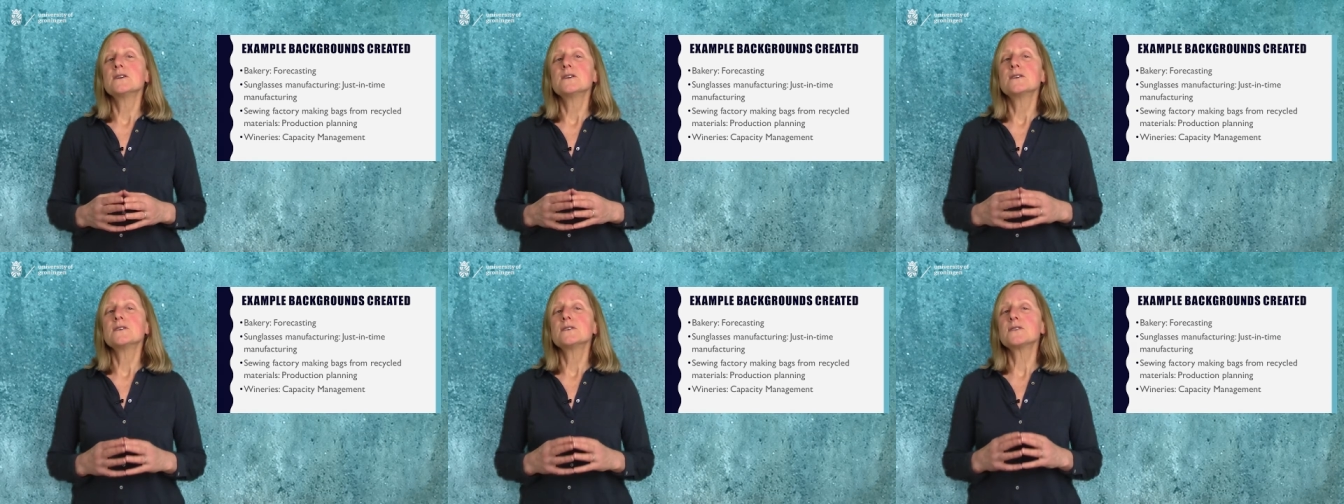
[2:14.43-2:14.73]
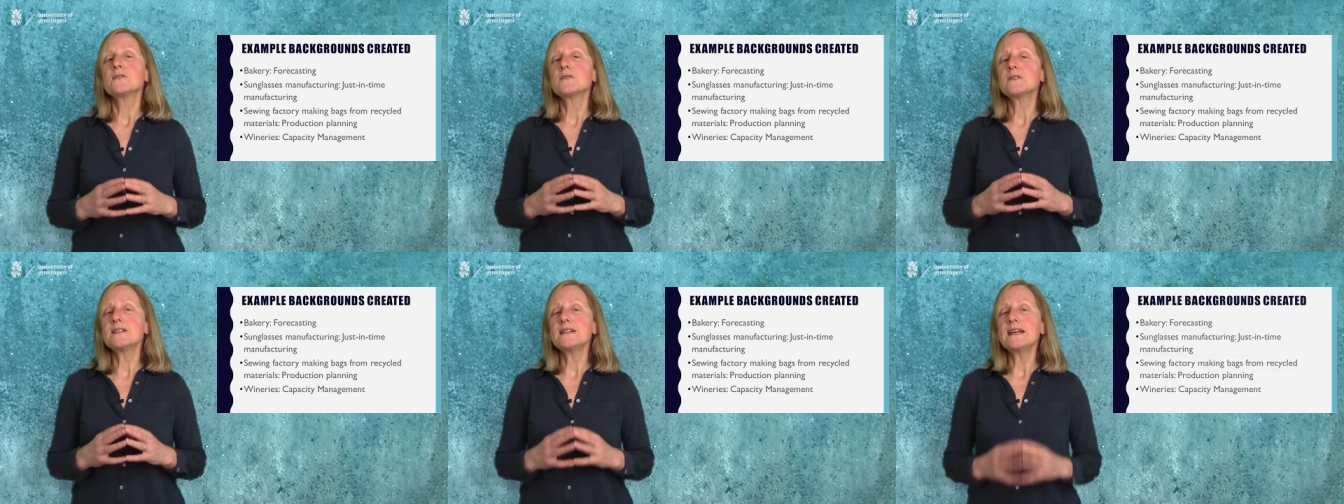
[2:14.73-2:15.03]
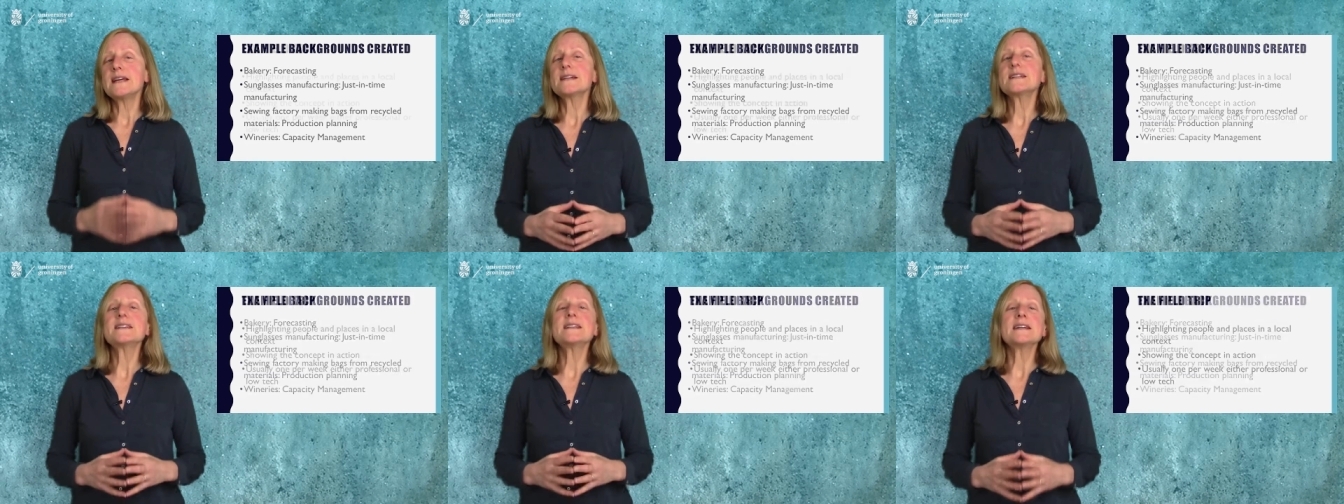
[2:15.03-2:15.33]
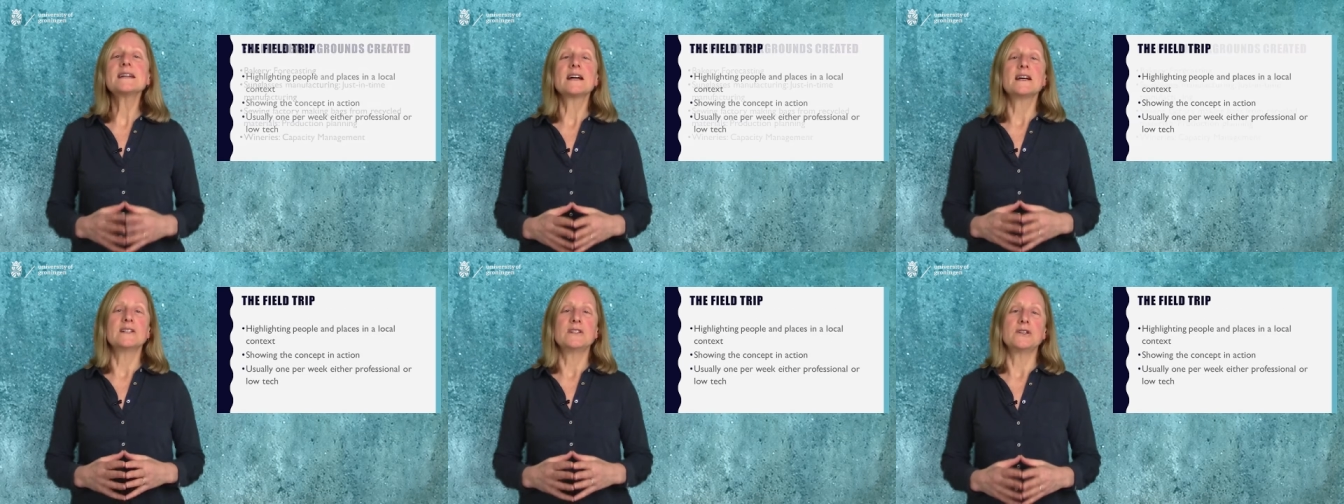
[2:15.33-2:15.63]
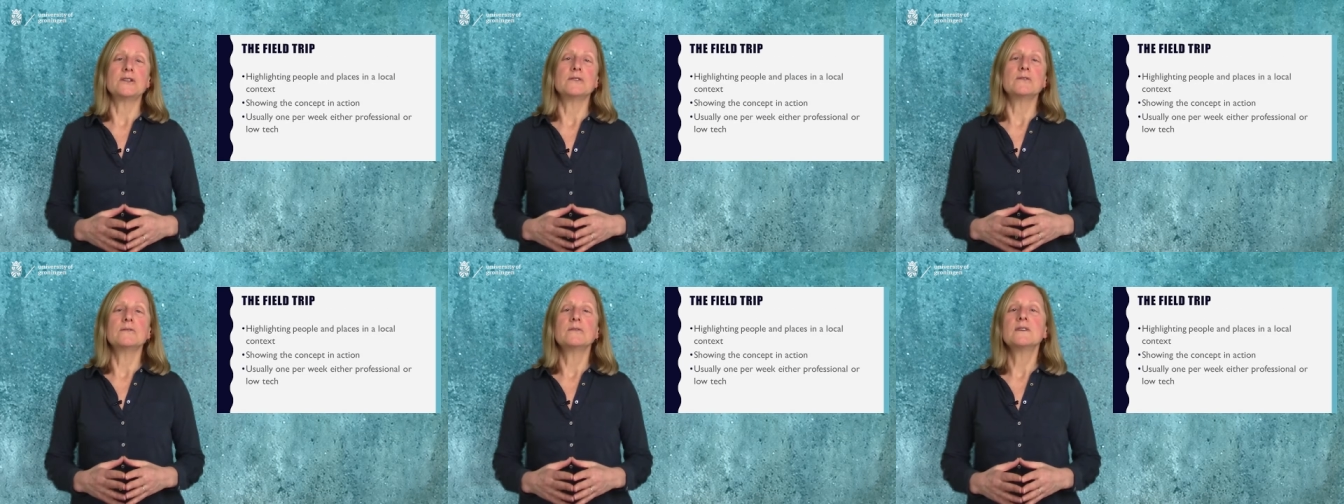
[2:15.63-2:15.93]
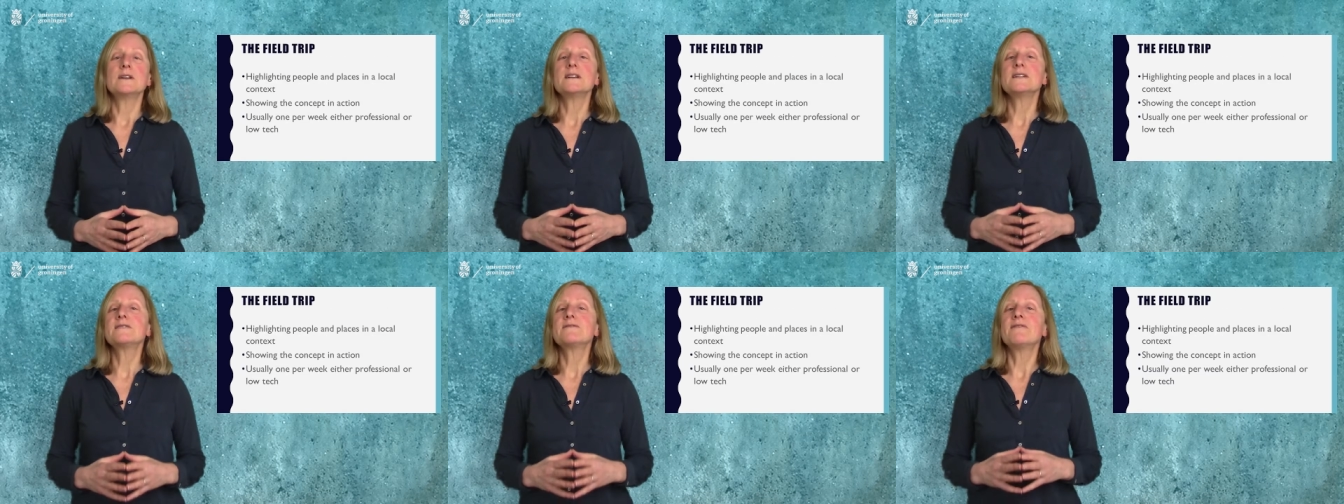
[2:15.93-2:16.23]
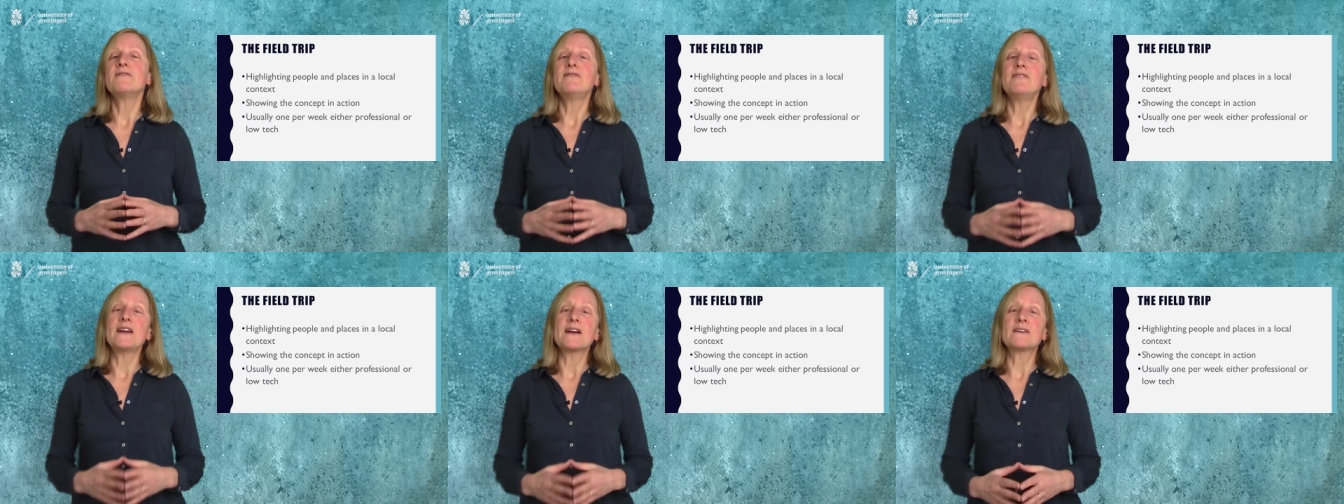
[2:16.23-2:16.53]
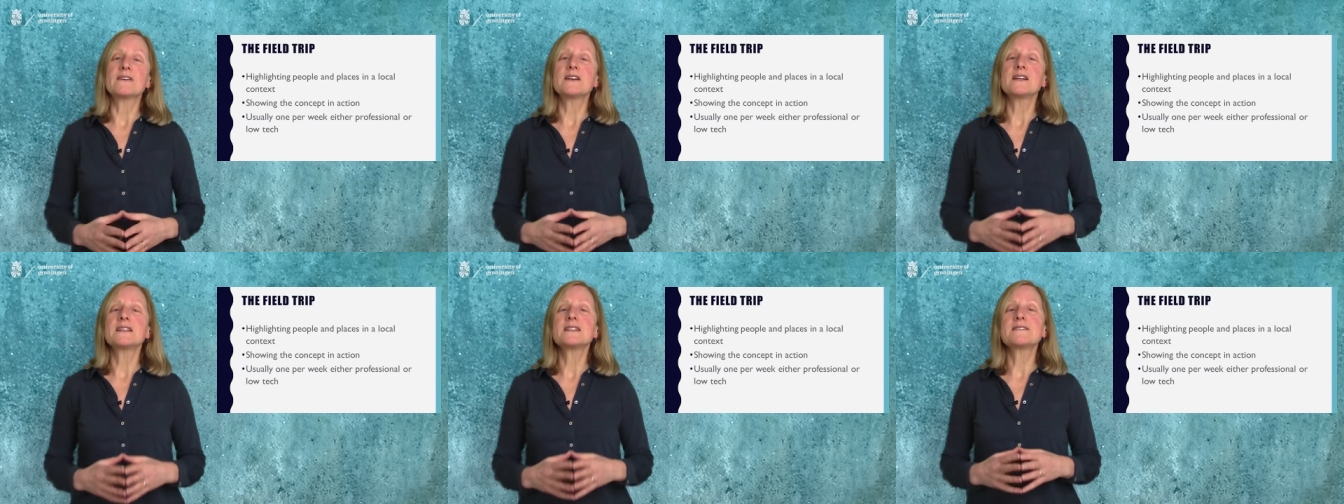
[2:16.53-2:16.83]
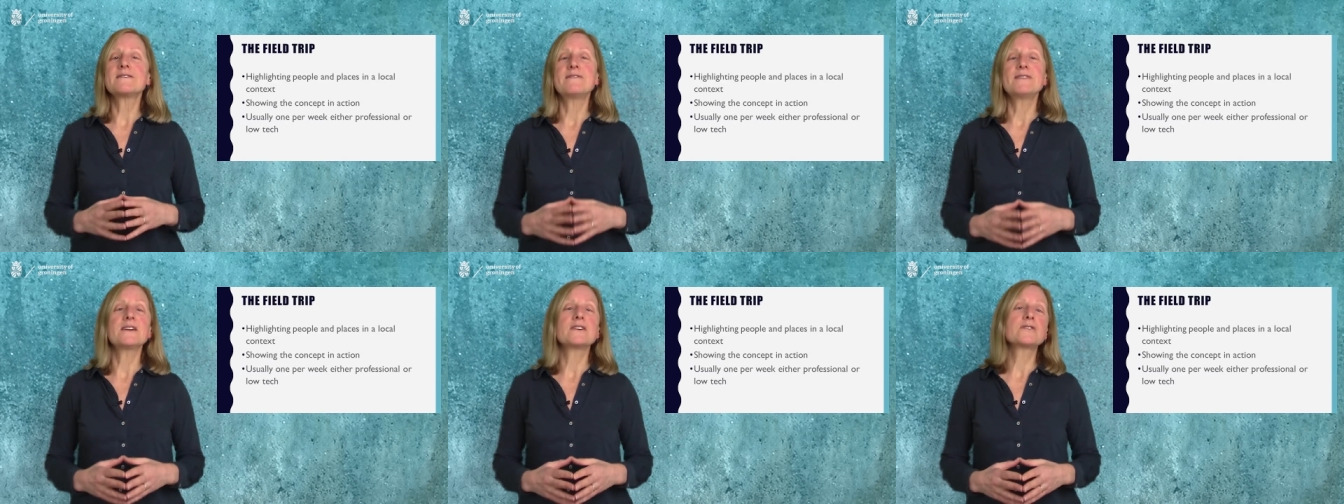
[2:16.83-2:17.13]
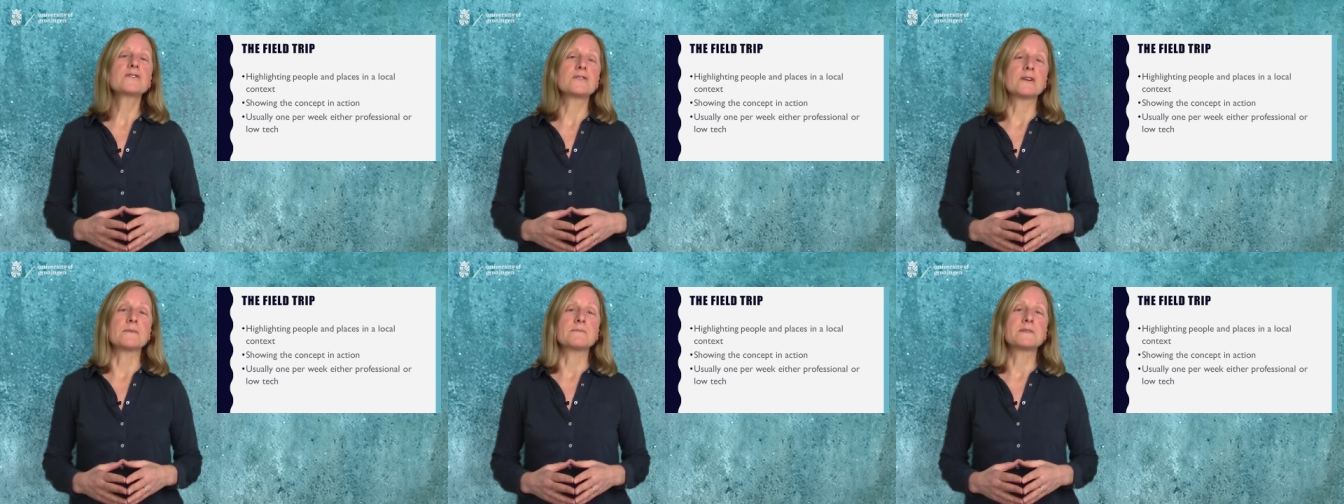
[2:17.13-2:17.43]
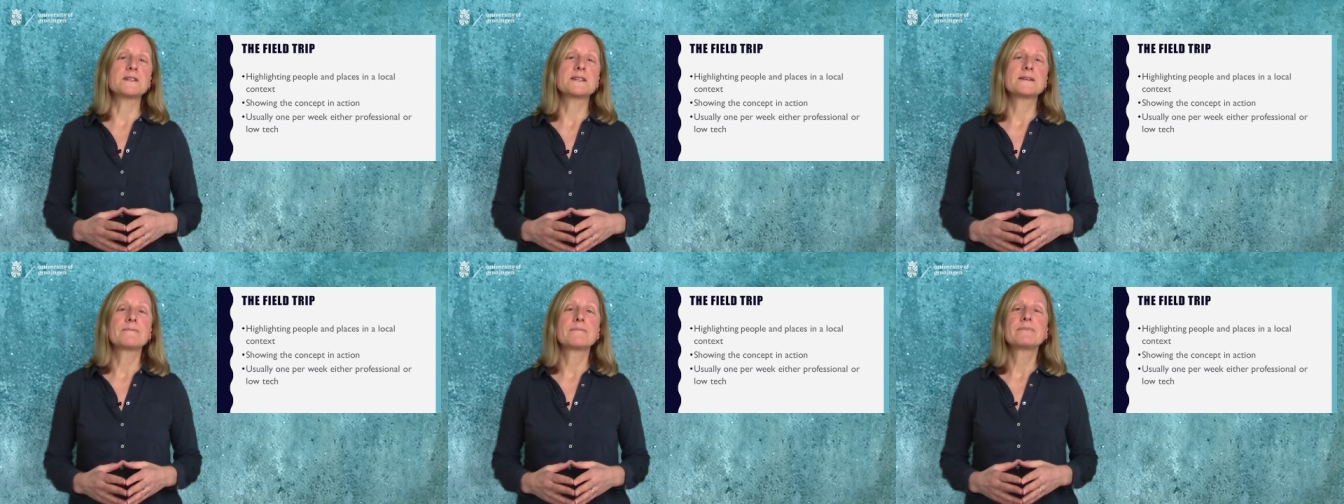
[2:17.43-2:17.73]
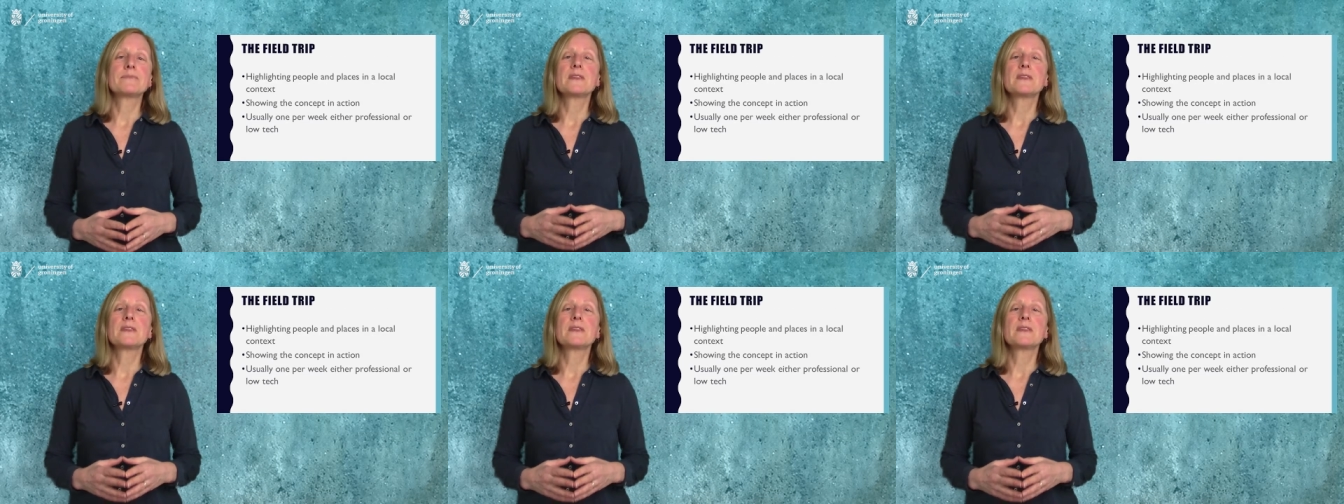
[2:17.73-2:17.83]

So the next thing I do is various field trips.